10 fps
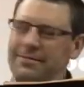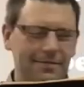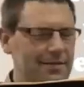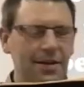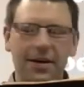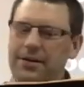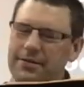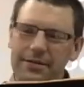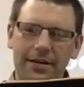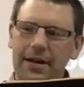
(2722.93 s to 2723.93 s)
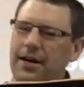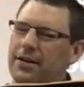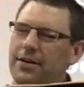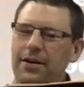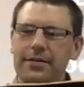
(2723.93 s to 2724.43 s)
No. Not
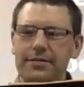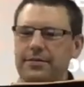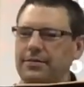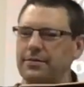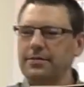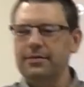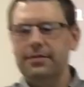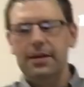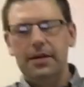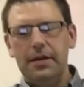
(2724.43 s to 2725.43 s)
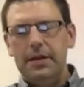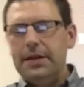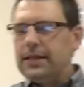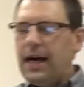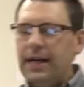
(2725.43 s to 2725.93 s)
at all.
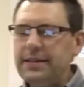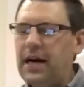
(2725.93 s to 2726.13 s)
God's not